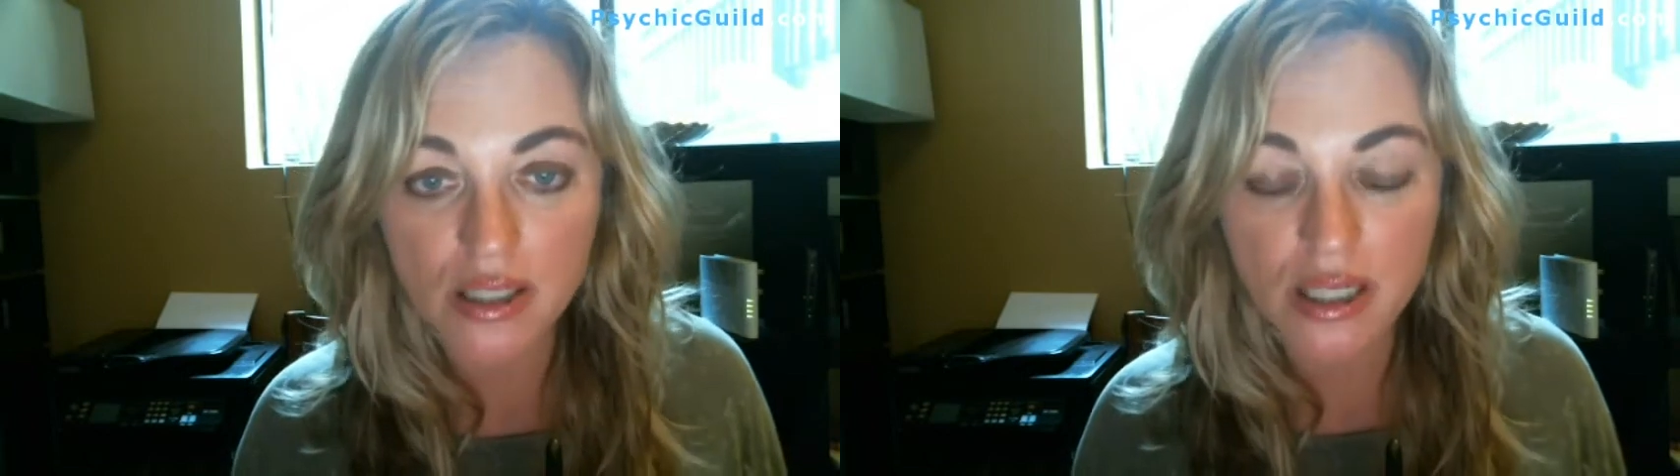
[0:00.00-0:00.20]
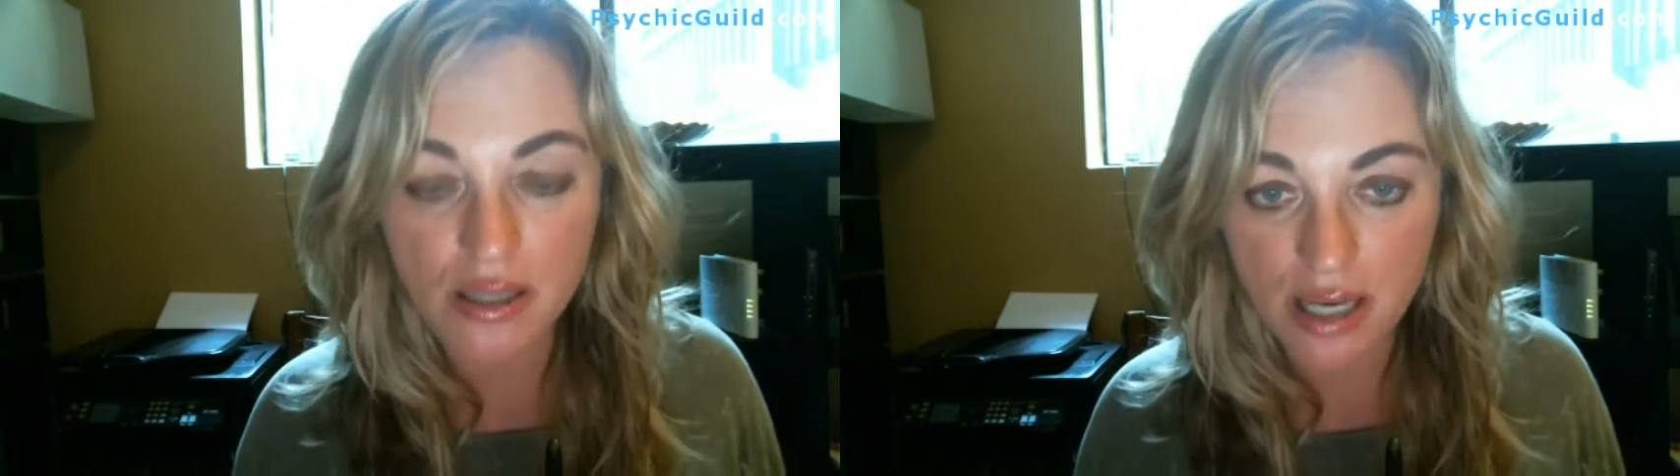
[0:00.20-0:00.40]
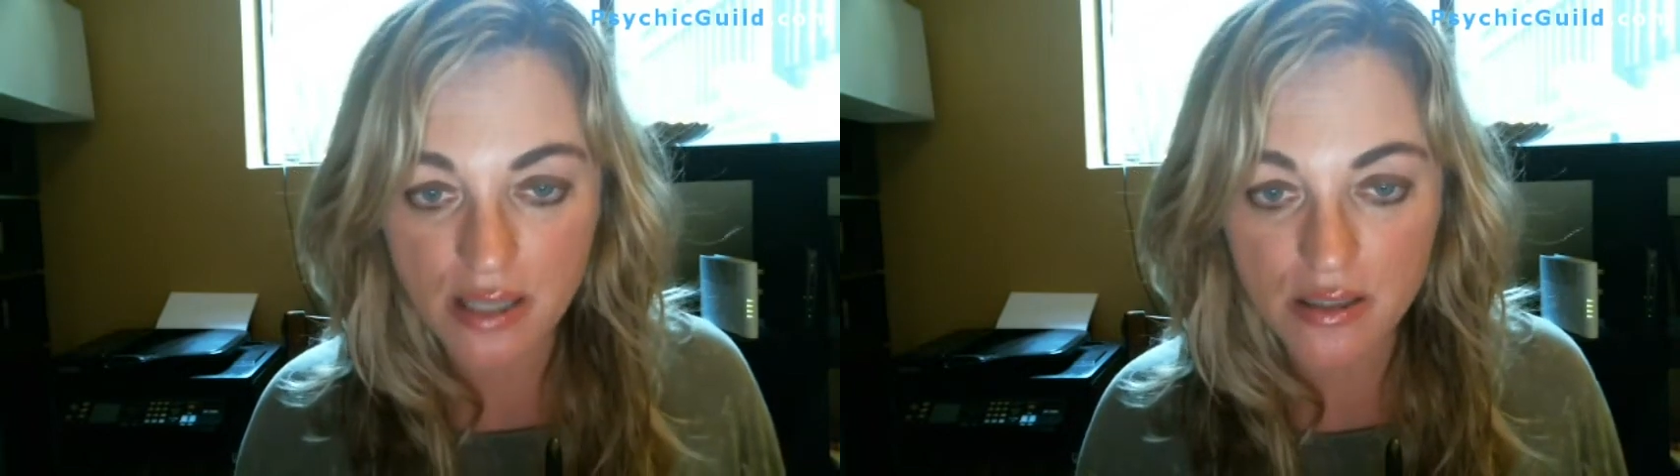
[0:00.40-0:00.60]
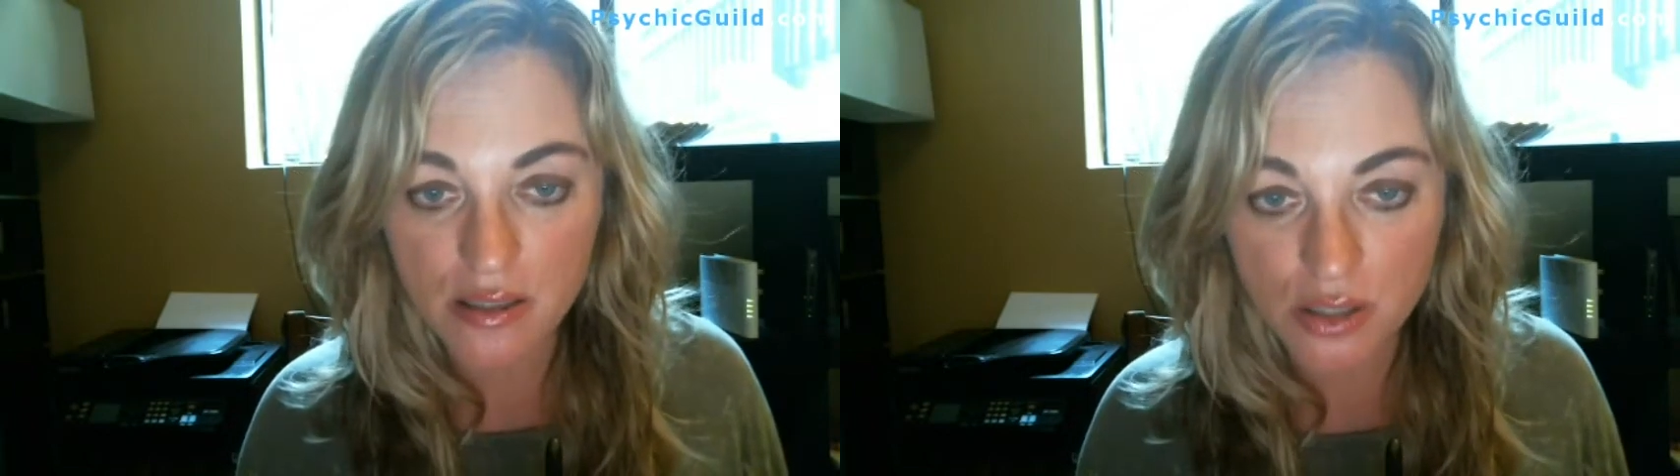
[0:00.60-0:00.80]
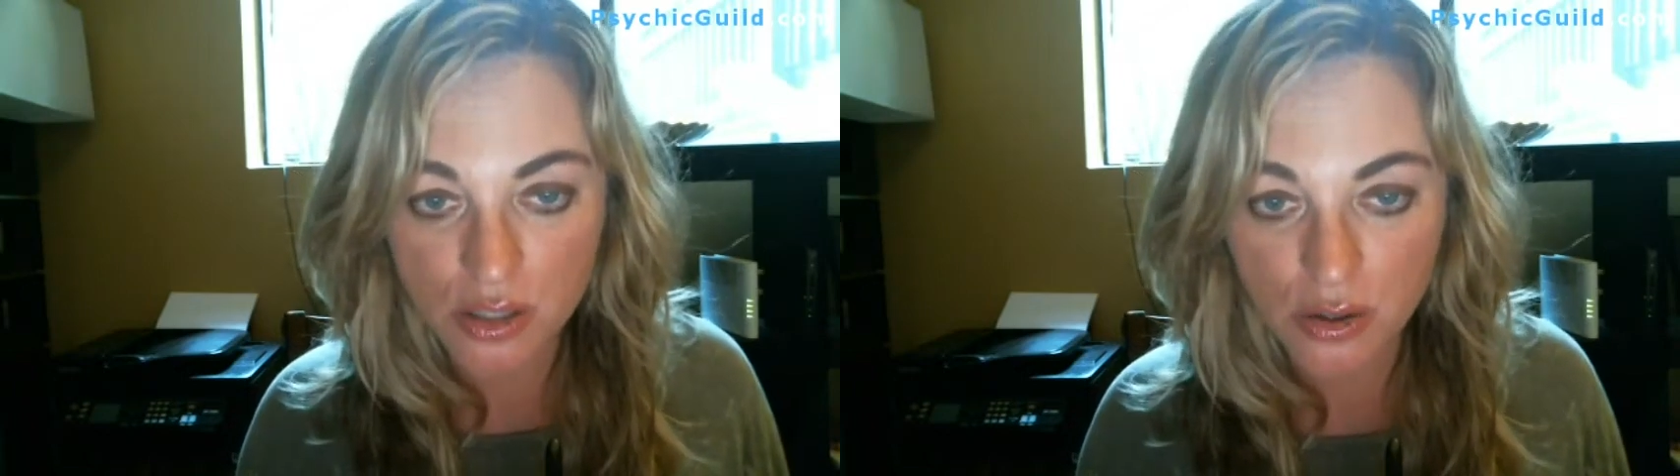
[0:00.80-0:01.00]
in that
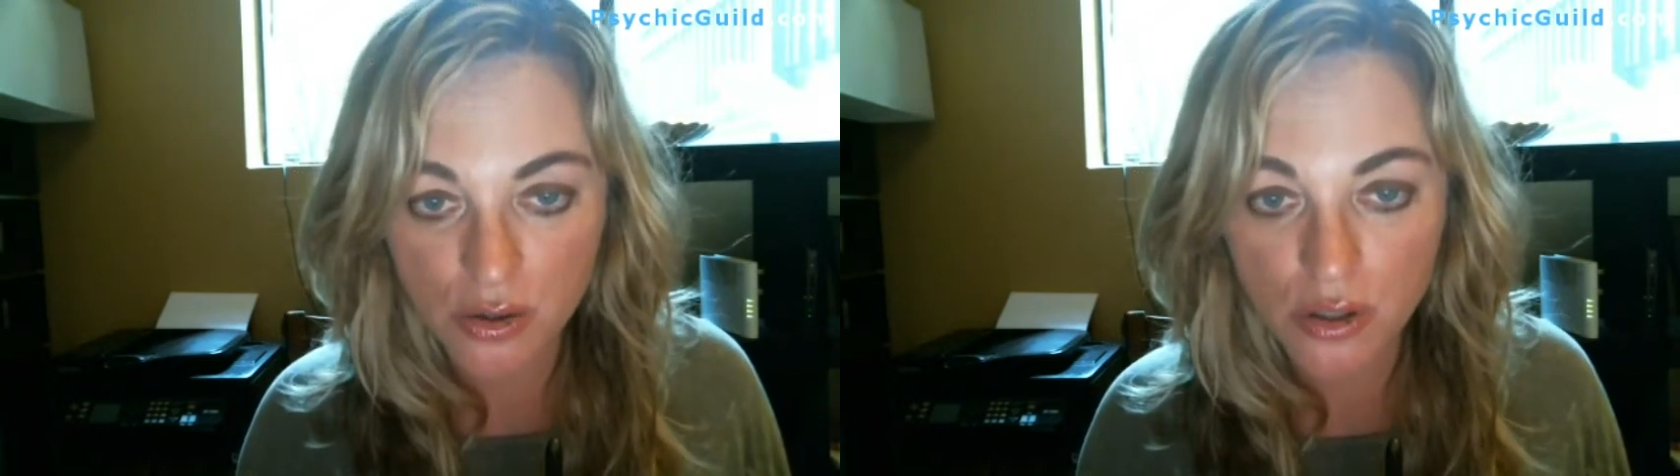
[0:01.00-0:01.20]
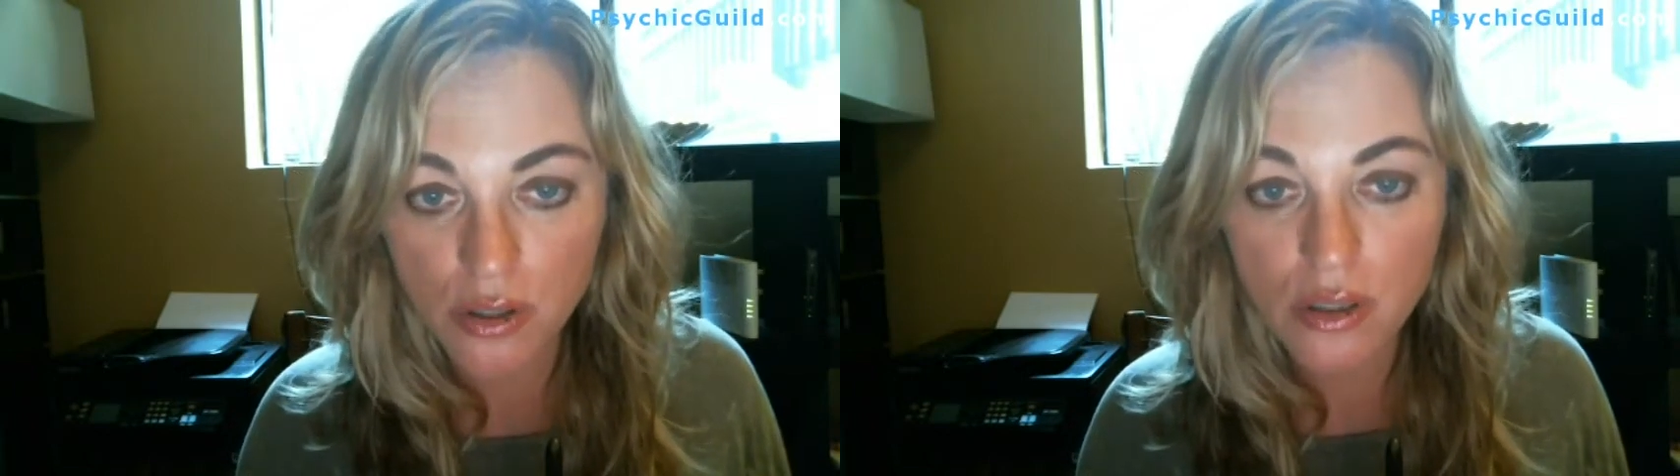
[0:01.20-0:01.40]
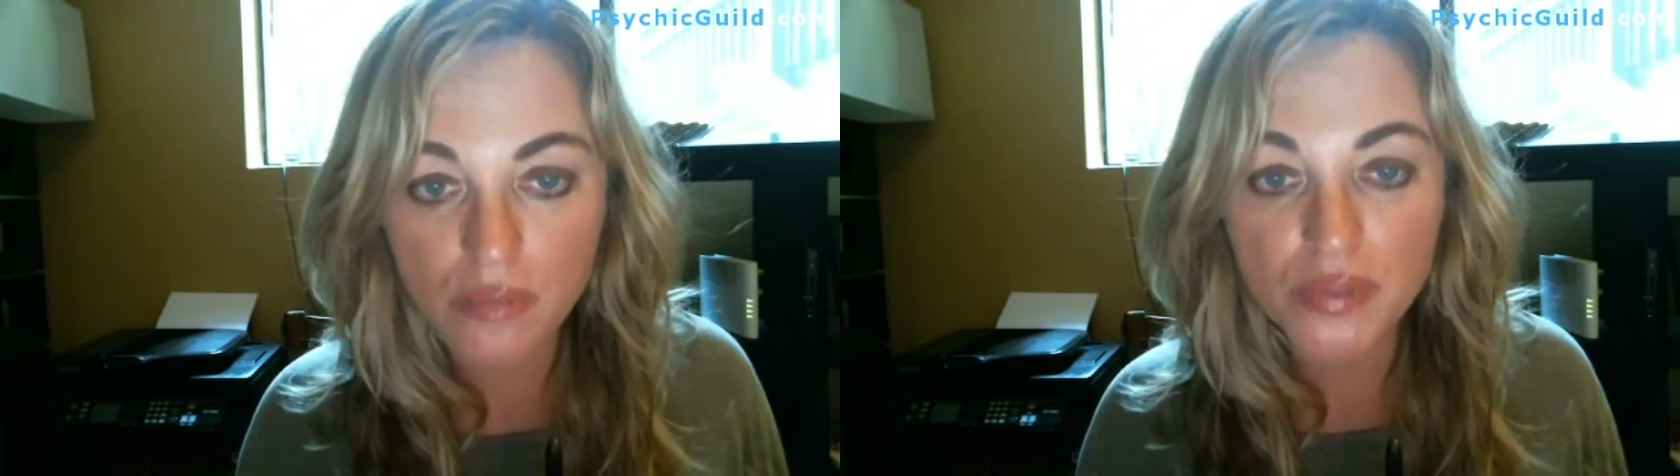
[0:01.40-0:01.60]
zone,